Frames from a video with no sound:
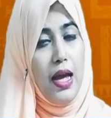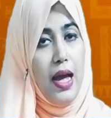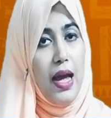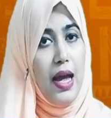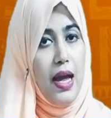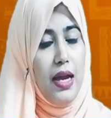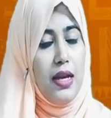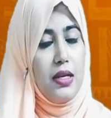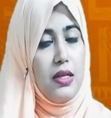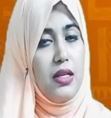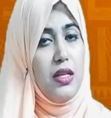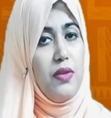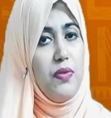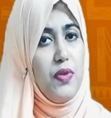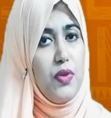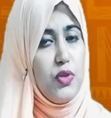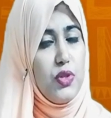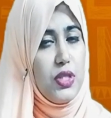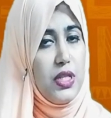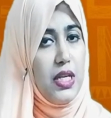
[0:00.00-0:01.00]
And if
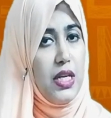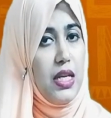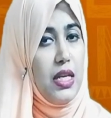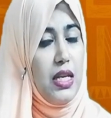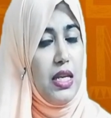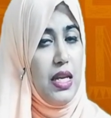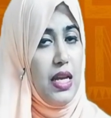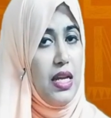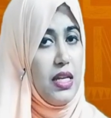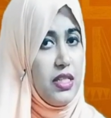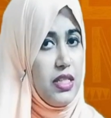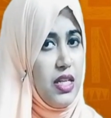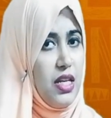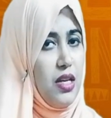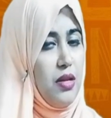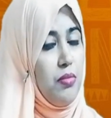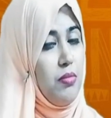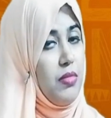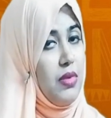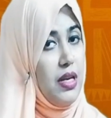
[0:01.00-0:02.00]
you say let
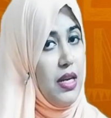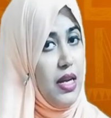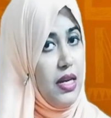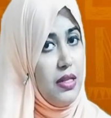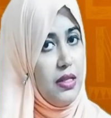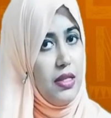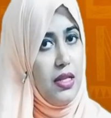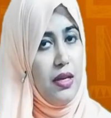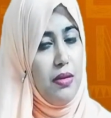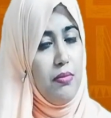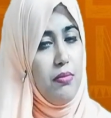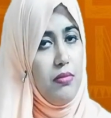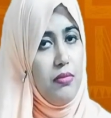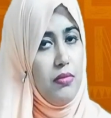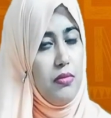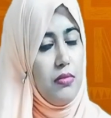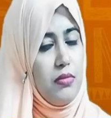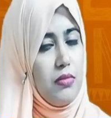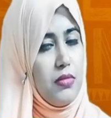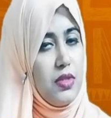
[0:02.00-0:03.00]
him, let them,
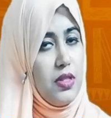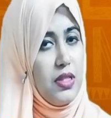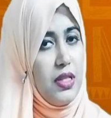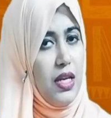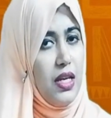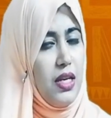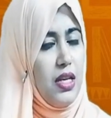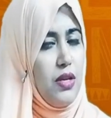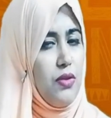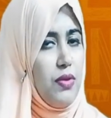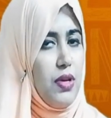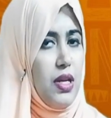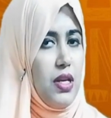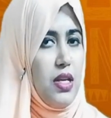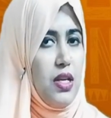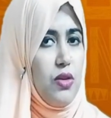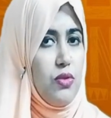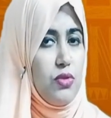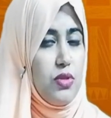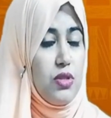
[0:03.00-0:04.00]
then you can
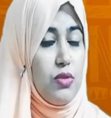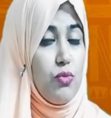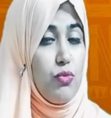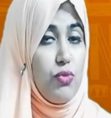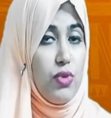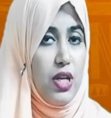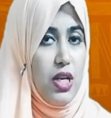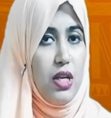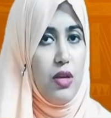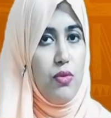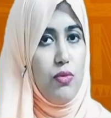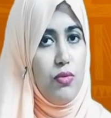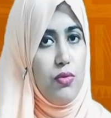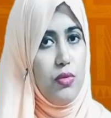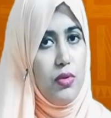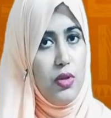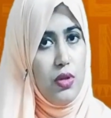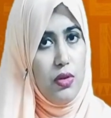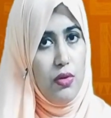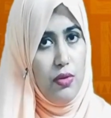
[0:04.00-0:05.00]
use will you.
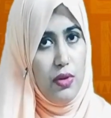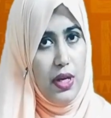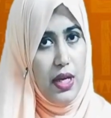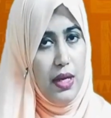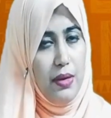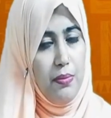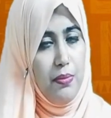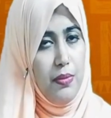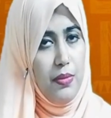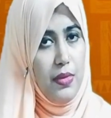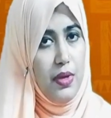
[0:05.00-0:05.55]
Okay.